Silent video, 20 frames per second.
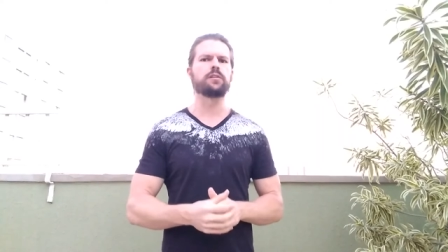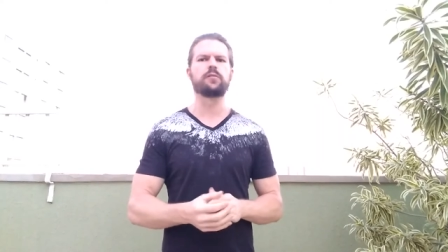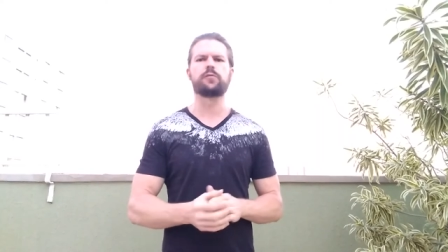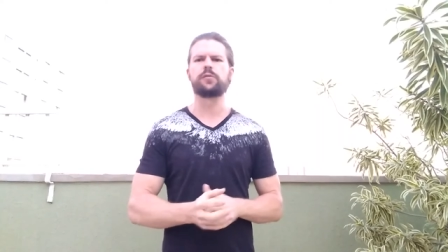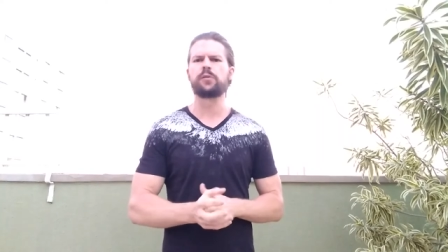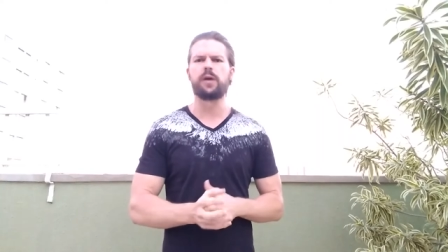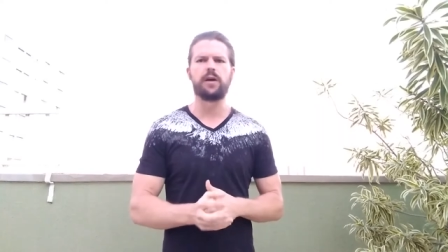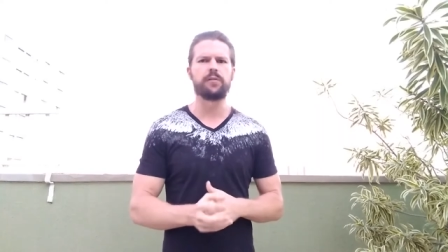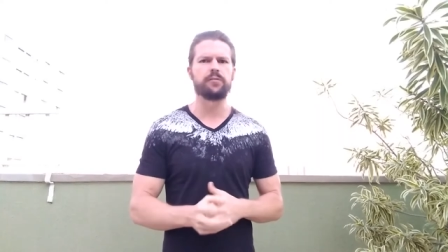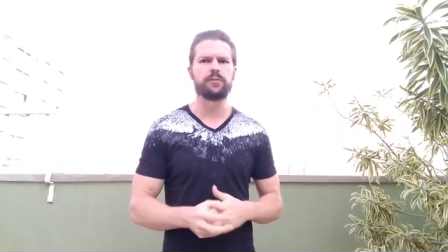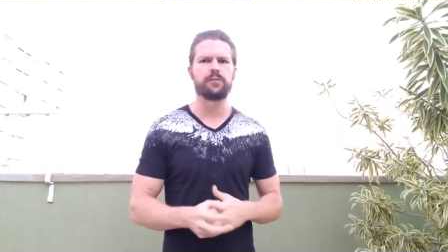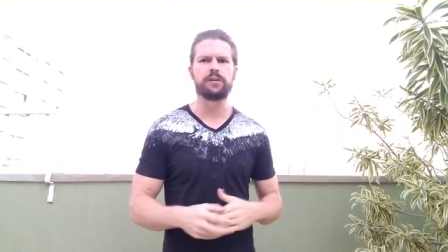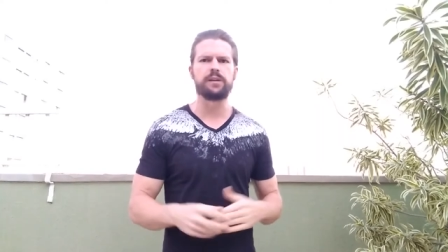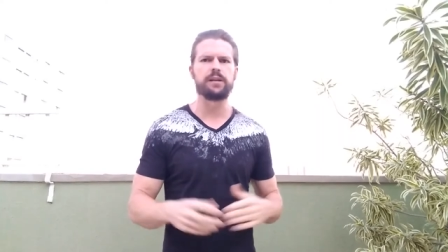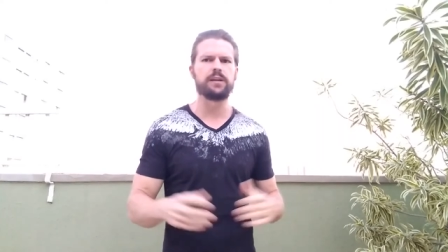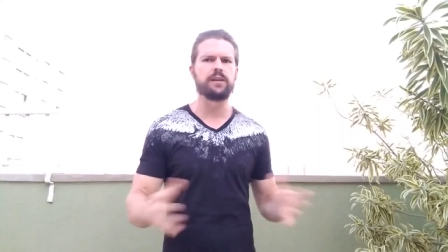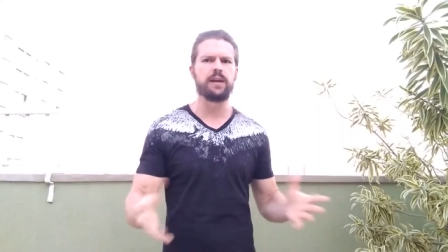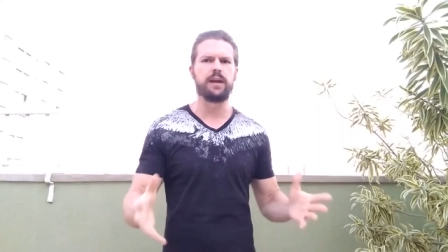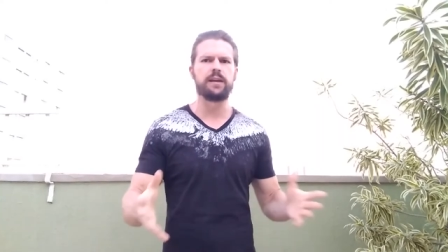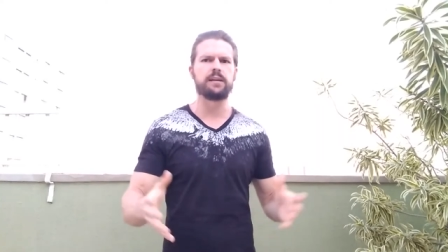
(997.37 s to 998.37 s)
And if you ever
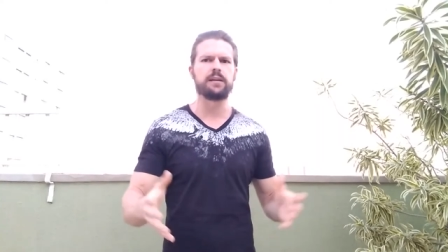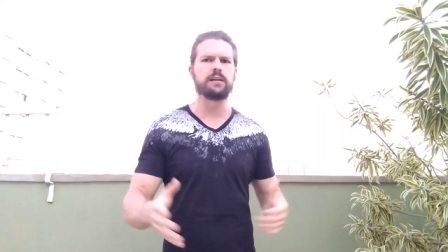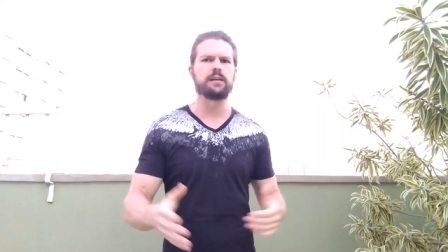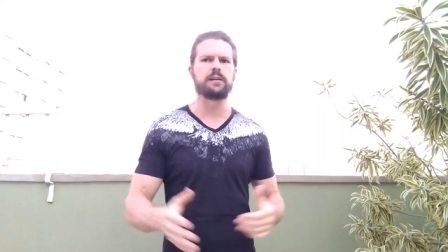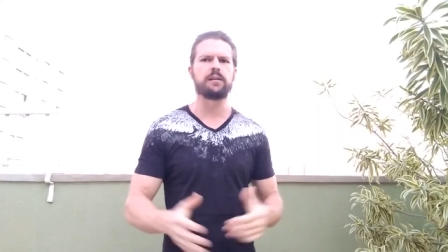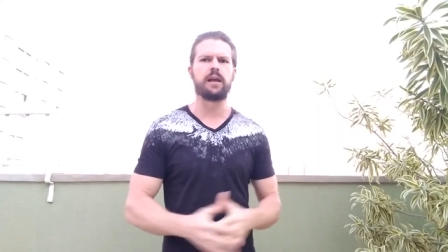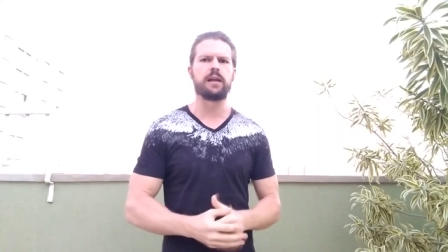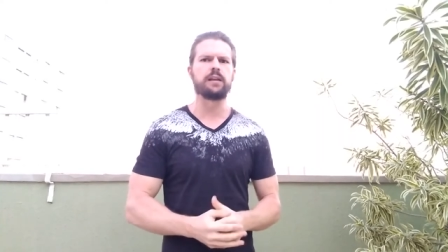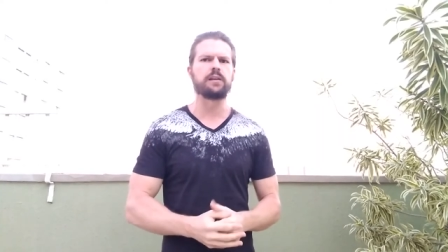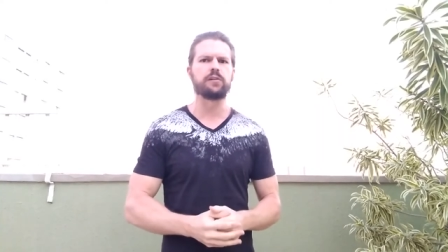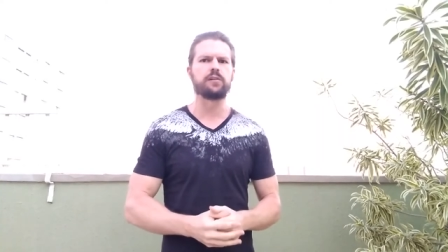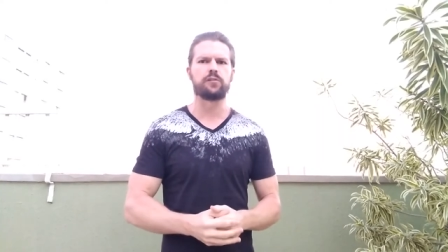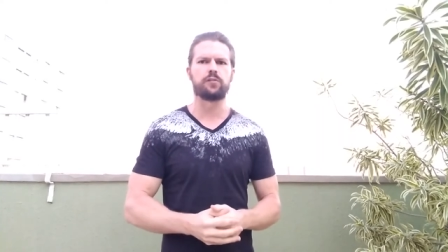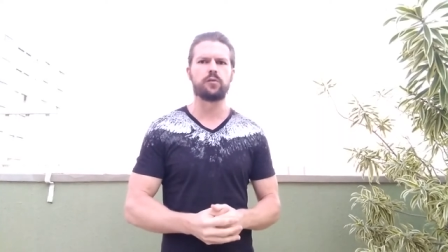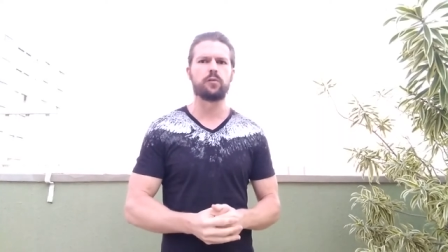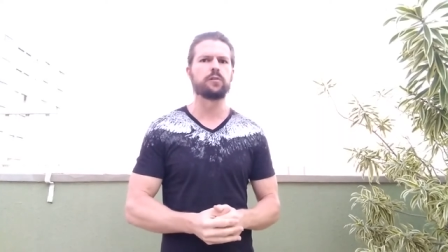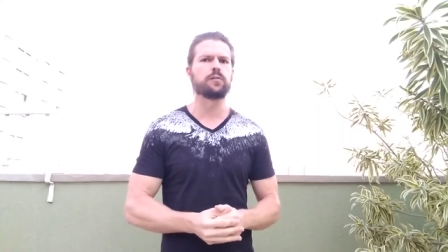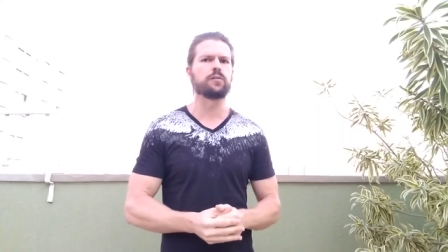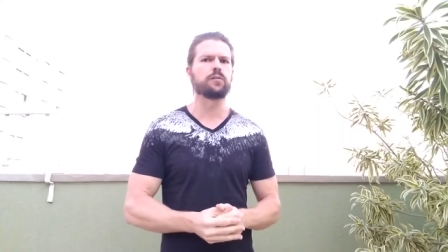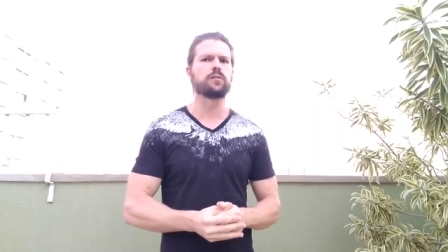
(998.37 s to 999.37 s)
need any, any
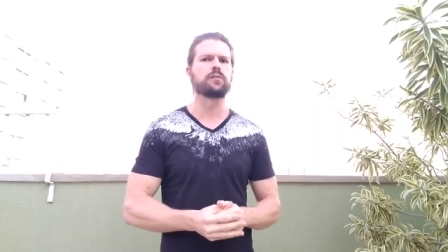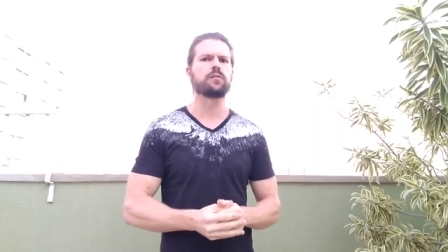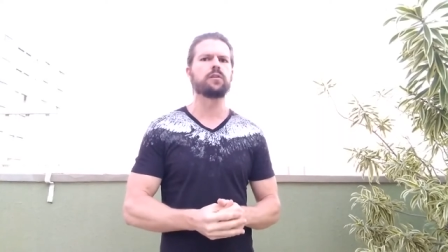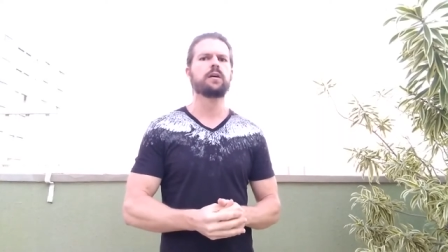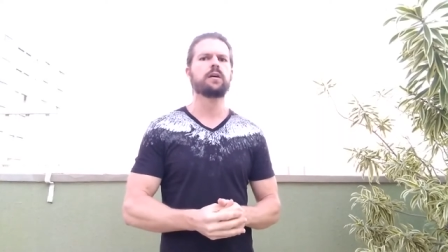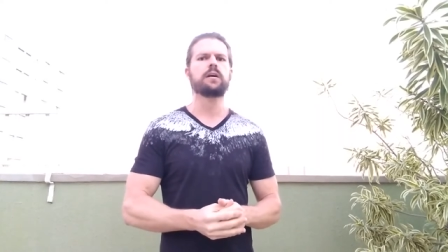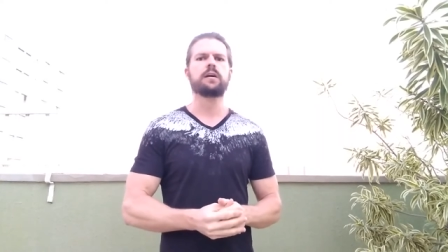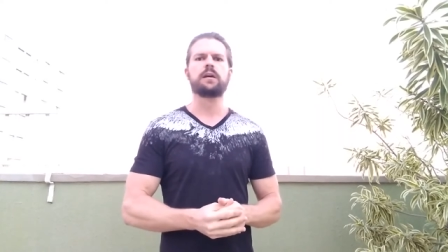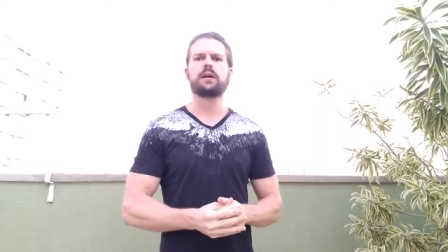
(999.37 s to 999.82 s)
sources,